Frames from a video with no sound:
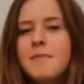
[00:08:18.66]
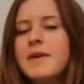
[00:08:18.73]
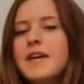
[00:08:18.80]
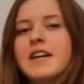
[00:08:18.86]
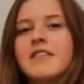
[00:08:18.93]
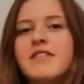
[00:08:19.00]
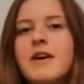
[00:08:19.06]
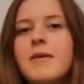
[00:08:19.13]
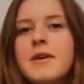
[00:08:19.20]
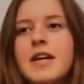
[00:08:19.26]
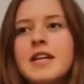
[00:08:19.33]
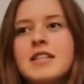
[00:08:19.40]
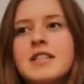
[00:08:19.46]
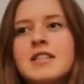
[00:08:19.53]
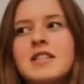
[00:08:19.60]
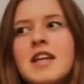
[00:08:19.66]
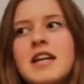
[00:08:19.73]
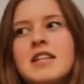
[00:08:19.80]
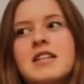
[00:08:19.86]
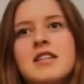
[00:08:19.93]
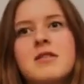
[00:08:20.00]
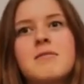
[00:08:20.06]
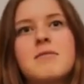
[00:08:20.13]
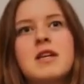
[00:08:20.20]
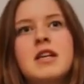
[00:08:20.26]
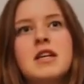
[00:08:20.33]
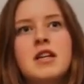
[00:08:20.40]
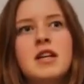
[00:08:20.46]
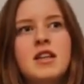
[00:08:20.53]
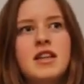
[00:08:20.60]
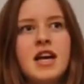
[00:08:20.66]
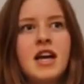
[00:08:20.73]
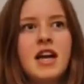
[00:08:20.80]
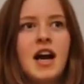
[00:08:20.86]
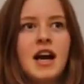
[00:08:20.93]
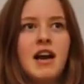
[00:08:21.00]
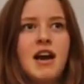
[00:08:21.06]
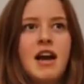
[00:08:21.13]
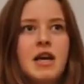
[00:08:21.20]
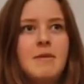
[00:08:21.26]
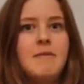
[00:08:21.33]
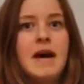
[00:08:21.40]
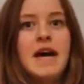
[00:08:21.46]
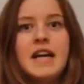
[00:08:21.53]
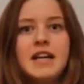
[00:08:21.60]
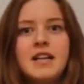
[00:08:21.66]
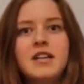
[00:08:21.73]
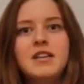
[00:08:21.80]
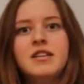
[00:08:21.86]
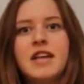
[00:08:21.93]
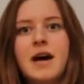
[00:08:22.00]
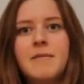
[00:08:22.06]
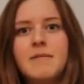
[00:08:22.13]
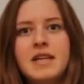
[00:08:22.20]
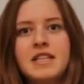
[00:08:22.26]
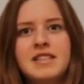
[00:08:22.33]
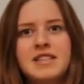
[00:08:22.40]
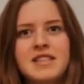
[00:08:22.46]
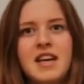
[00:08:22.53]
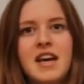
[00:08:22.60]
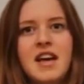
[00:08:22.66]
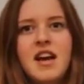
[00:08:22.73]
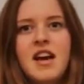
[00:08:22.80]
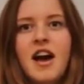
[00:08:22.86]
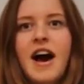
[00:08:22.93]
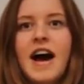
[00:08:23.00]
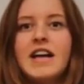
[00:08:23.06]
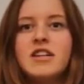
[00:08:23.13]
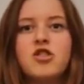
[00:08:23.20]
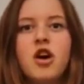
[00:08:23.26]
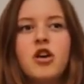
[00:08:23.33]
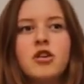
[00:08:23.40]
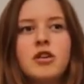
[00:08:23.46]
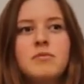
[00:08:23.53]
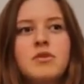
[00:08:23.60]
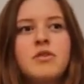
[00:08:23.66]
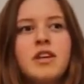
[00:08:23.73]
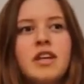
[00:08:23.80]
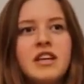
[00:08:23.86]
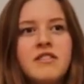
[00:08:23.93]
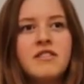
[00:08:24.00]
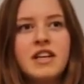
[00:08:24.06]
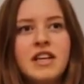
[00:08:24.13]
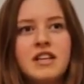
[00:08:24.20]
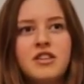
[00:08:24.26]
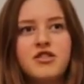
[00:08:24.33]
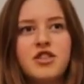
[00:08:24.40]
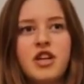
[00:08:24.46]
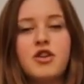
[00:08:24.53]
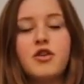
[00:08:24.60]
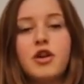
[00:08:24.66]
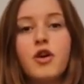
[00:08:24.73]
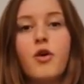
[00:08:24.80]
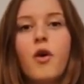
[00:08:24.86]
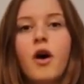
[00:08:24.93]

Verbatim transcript: Being a feminist, that doesn't mean that I hate men. That means that I strongly believe in gender